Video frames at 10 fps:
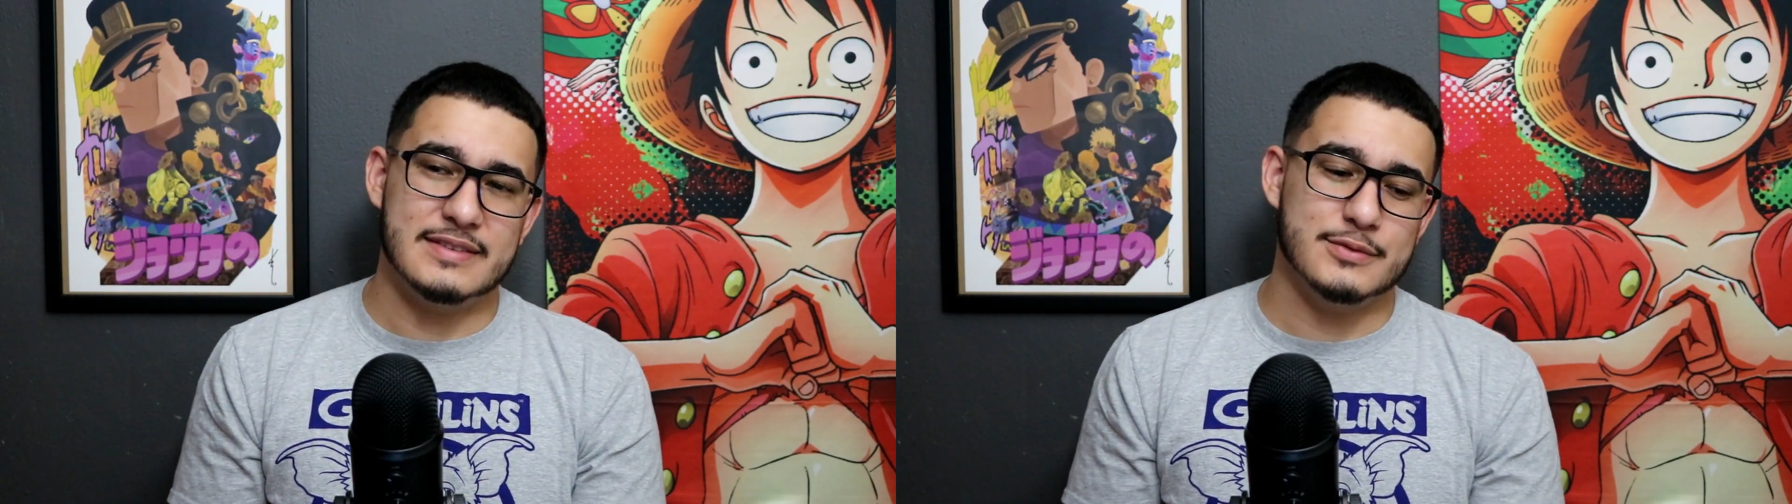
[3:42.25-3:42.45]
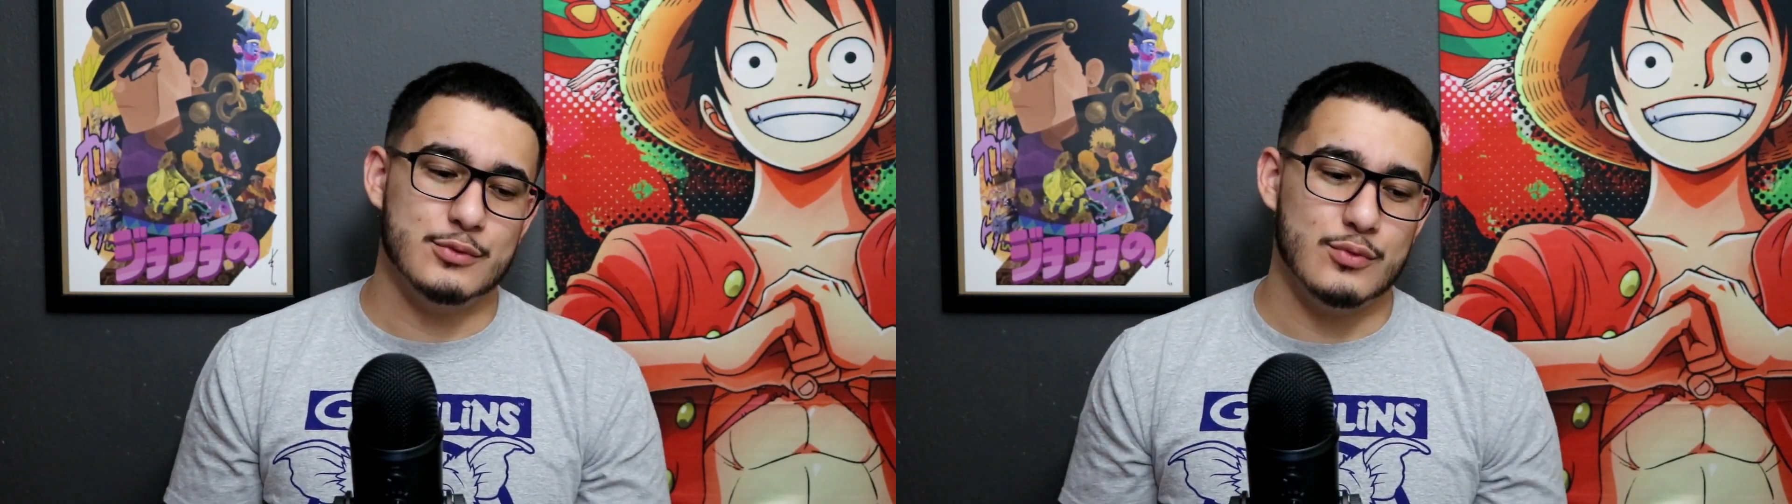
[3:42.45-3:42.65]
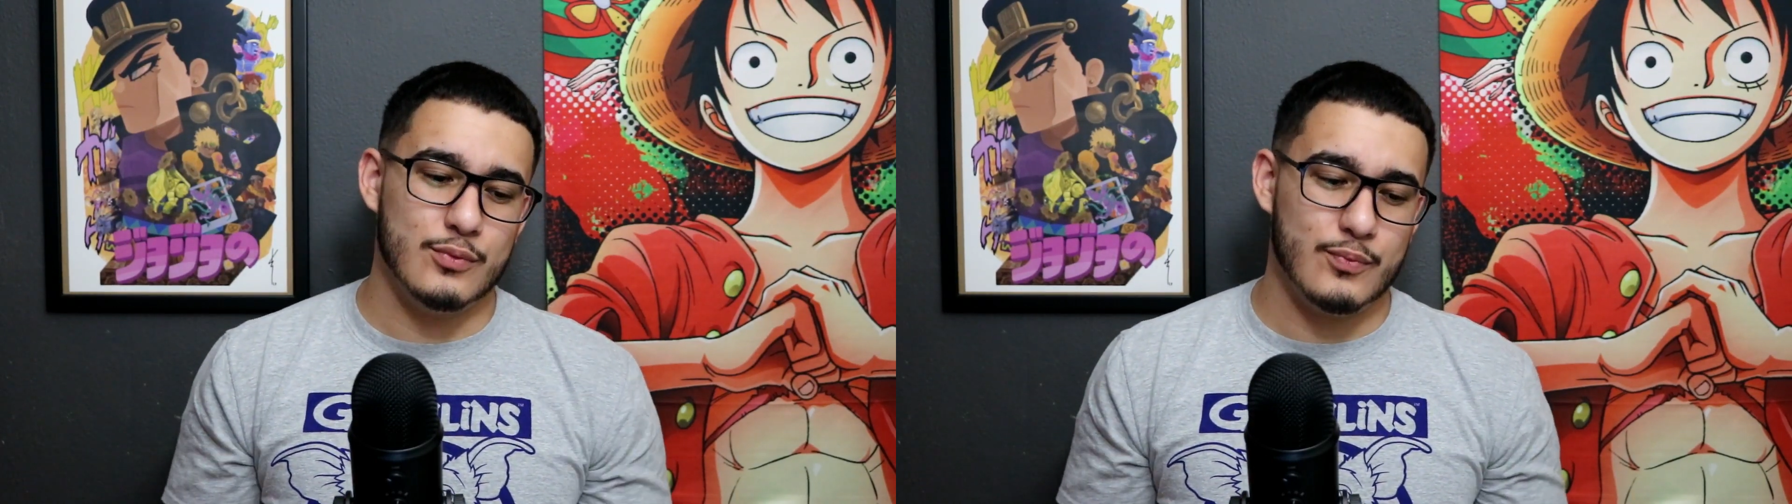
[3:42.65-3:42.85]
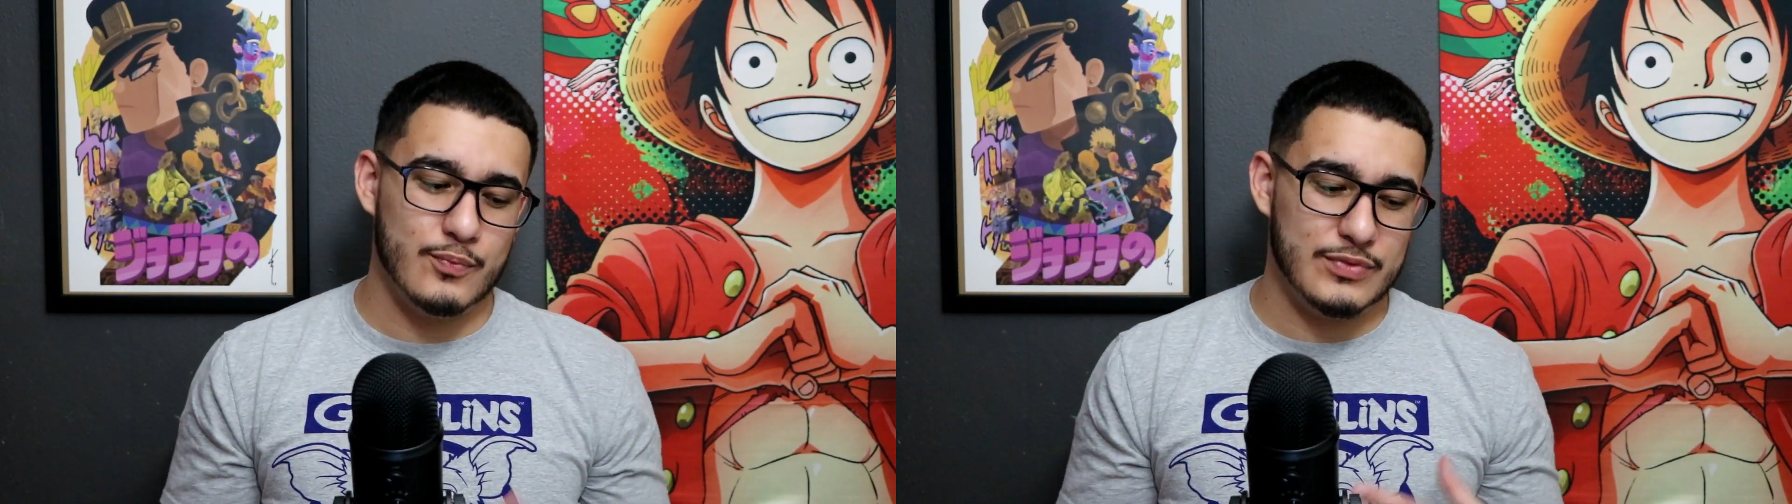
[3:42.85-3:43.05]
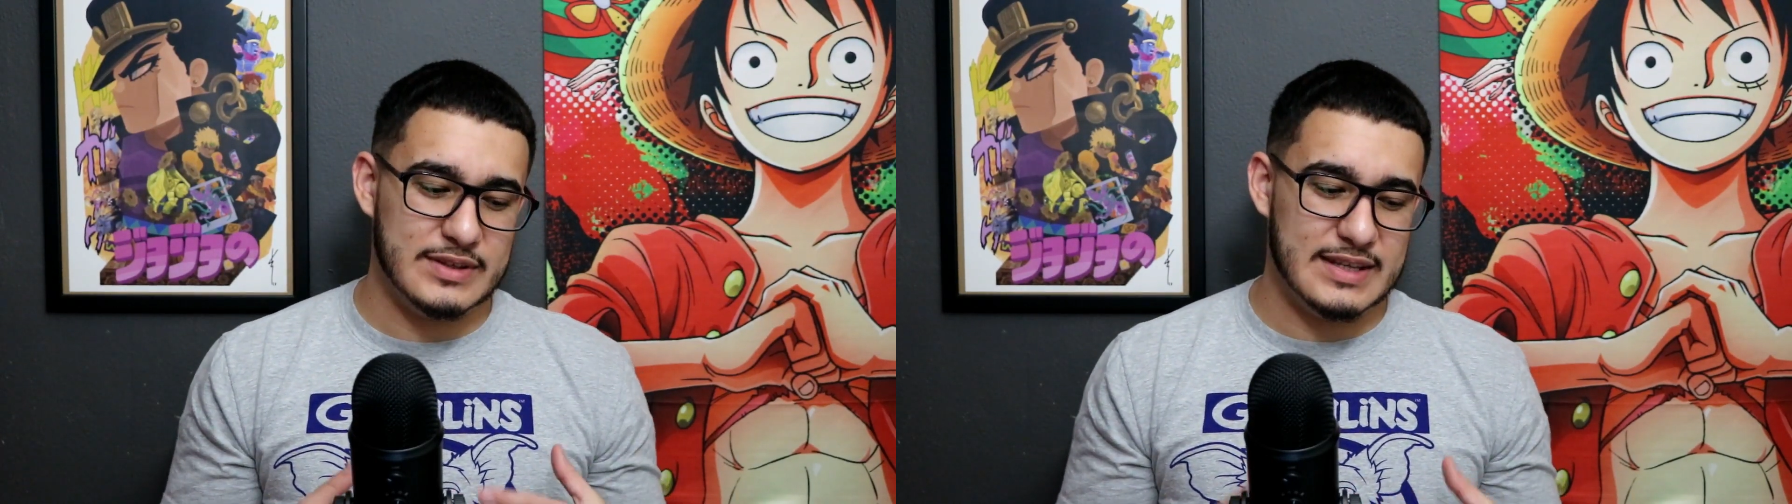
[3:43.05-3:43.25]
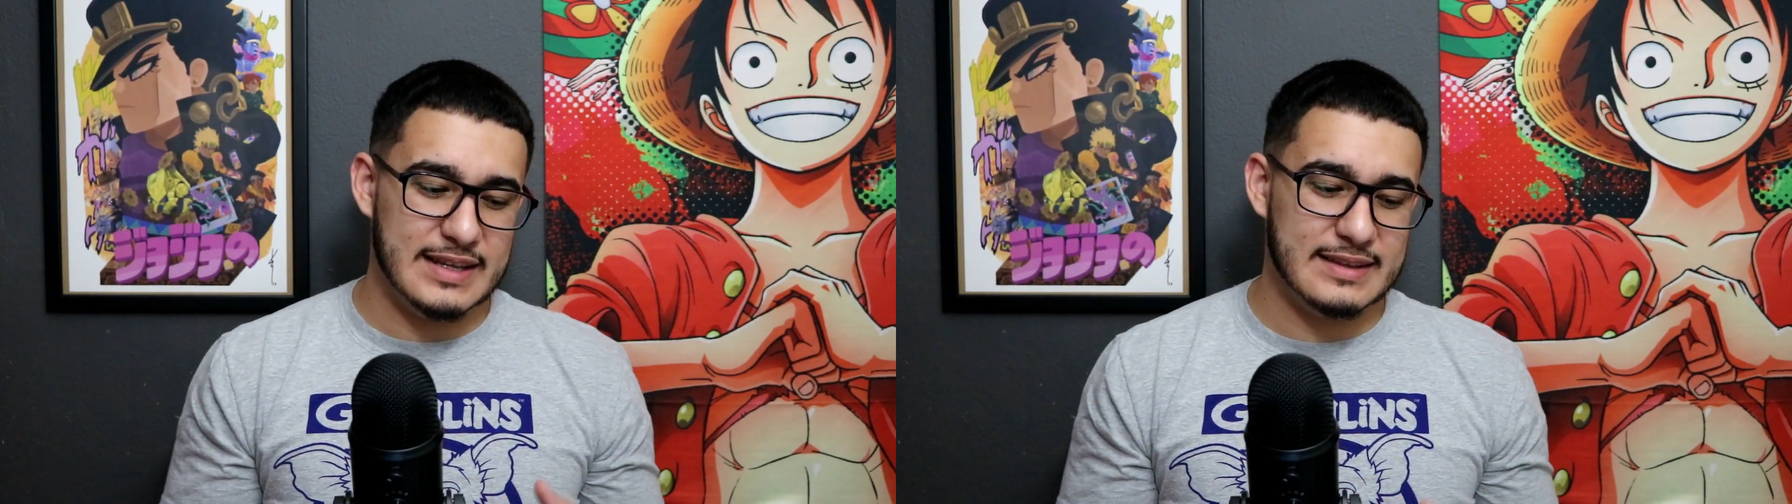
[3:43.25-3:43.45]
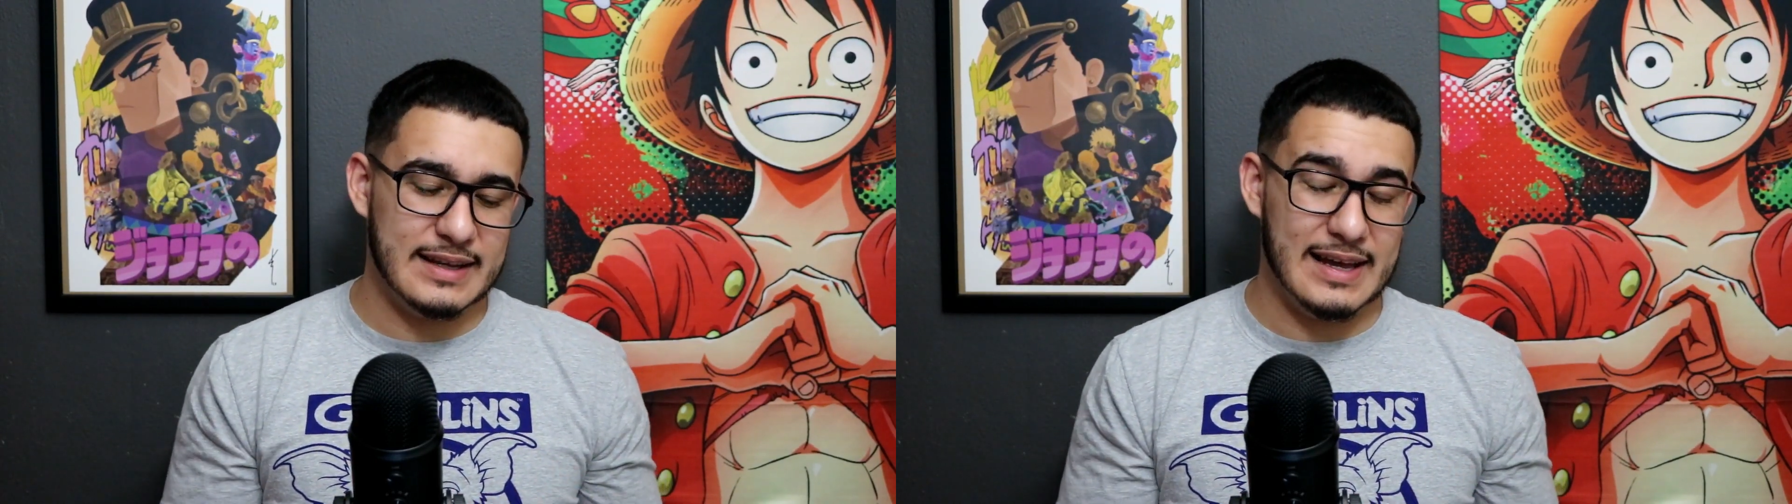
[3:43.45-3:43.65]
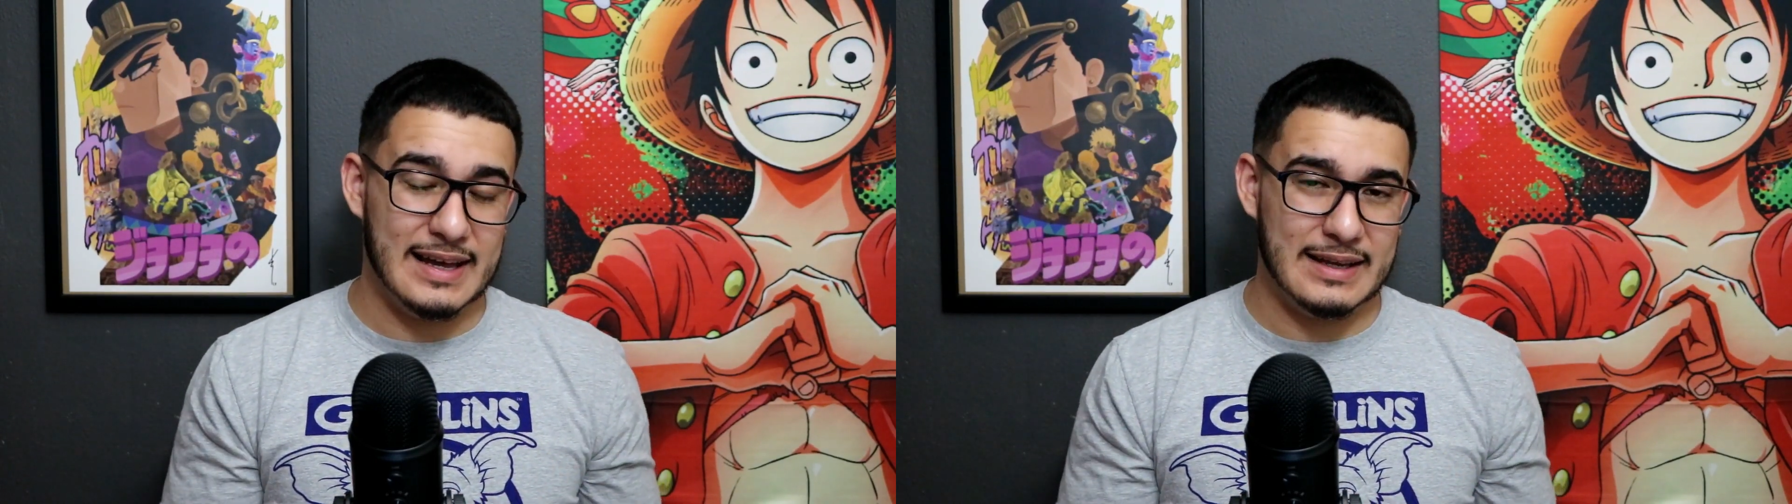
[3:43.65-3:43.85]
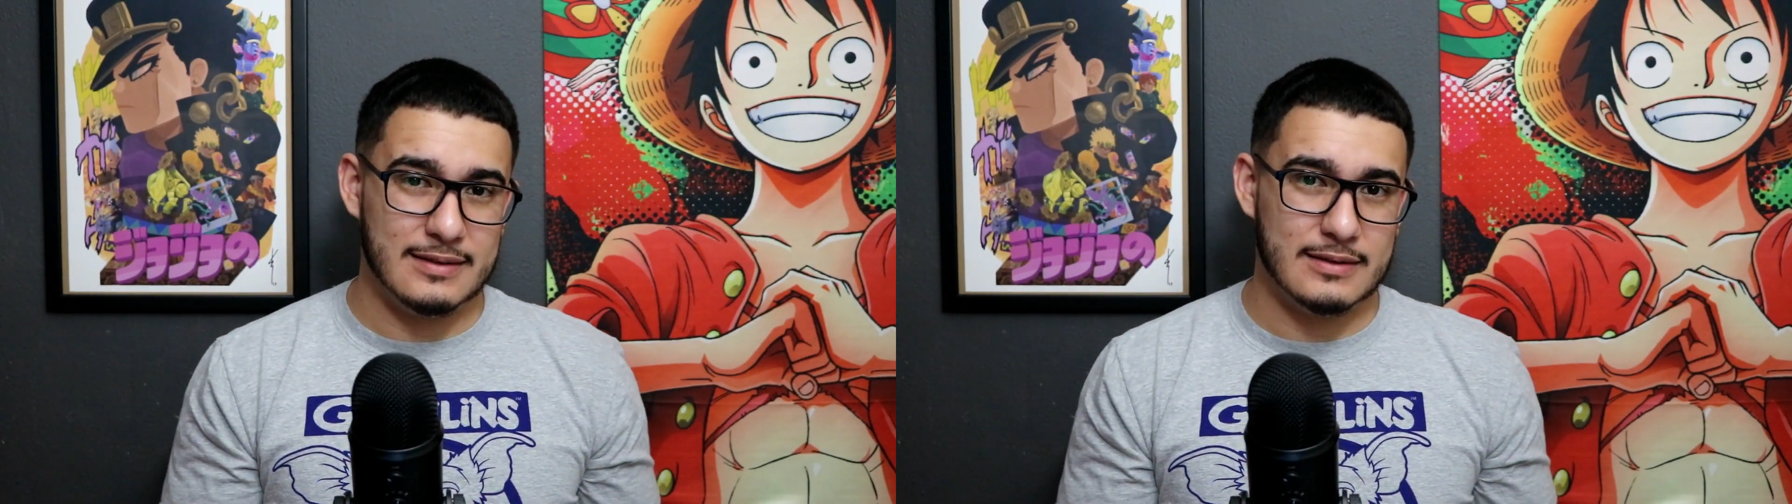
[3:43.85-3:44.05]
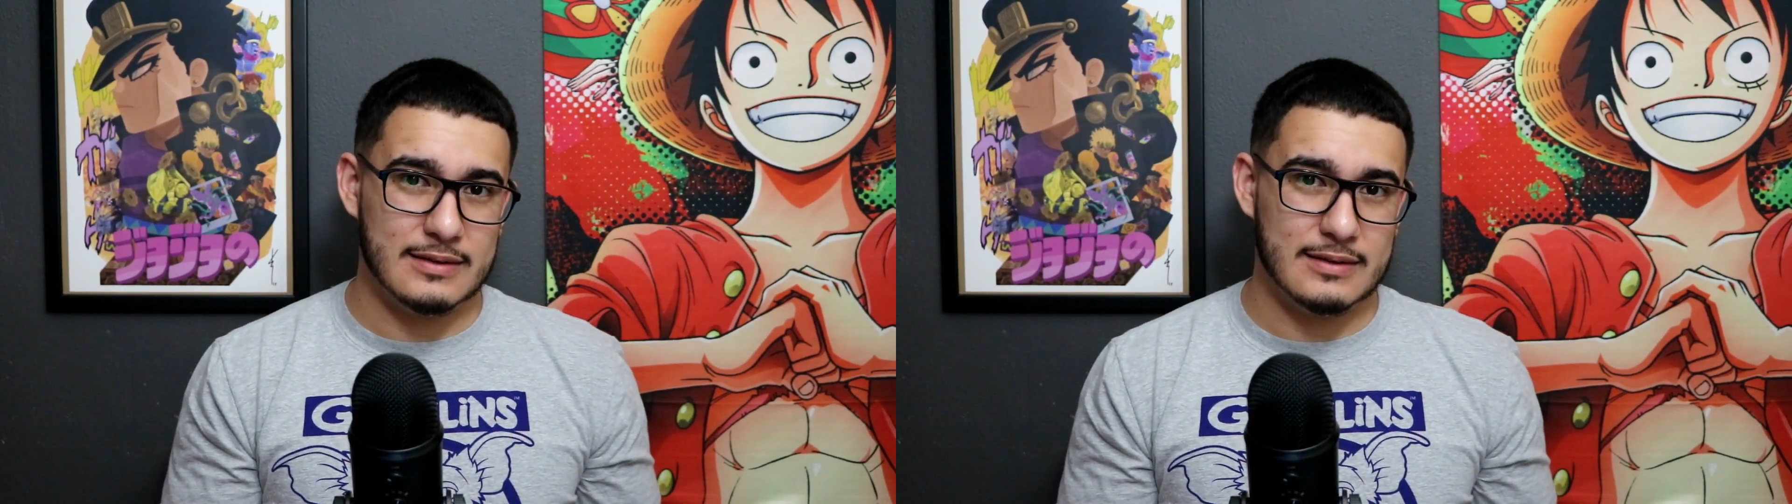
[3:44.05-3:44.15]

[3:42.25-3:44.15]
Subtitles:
to get the guy